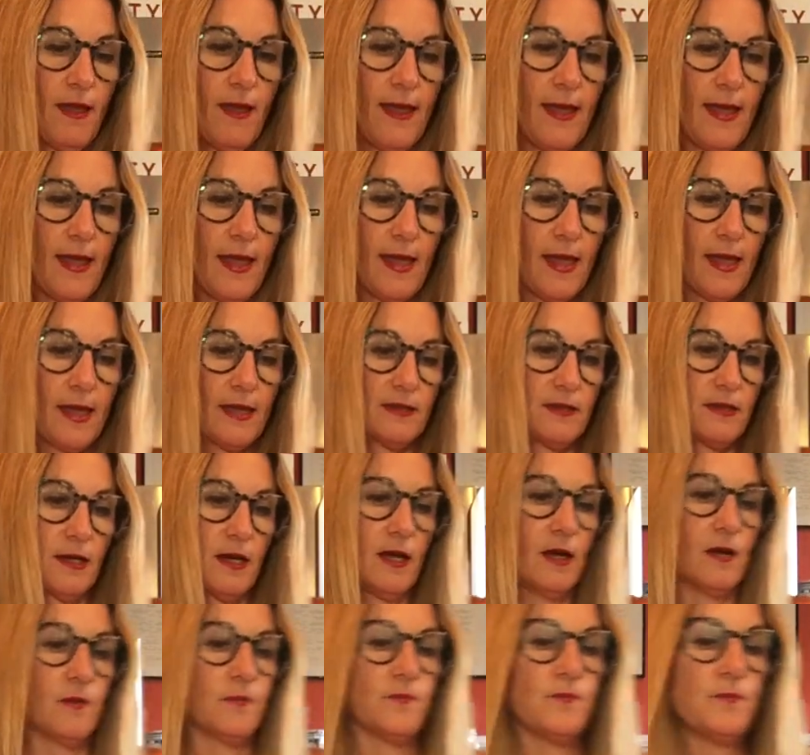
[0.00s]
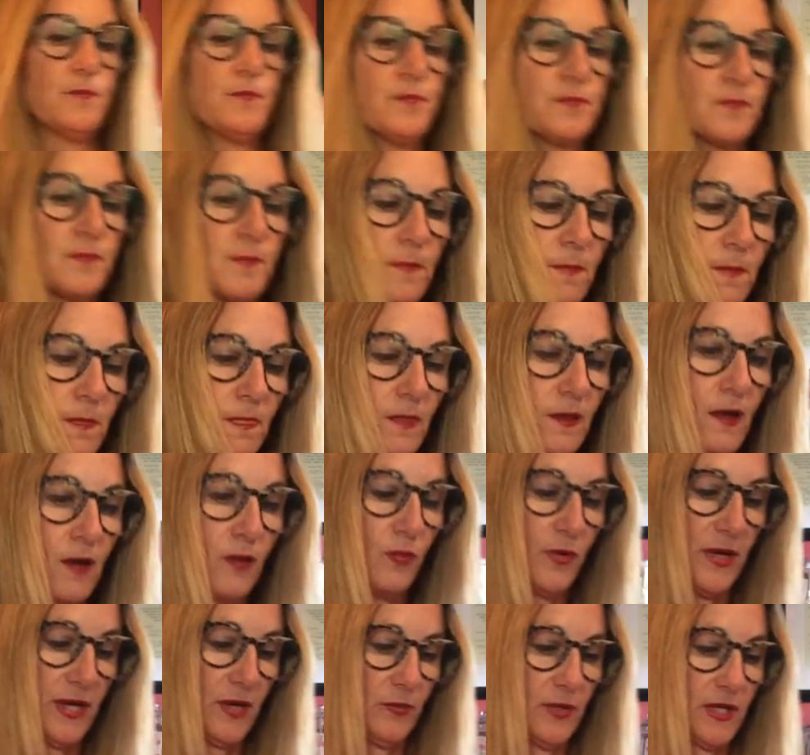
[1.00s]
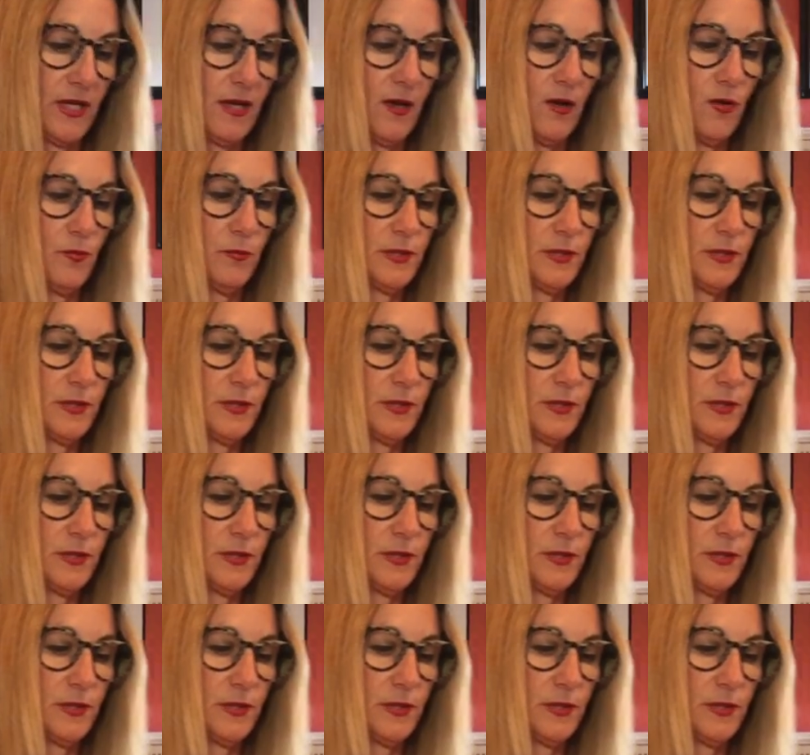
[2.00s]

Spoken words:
And away we go.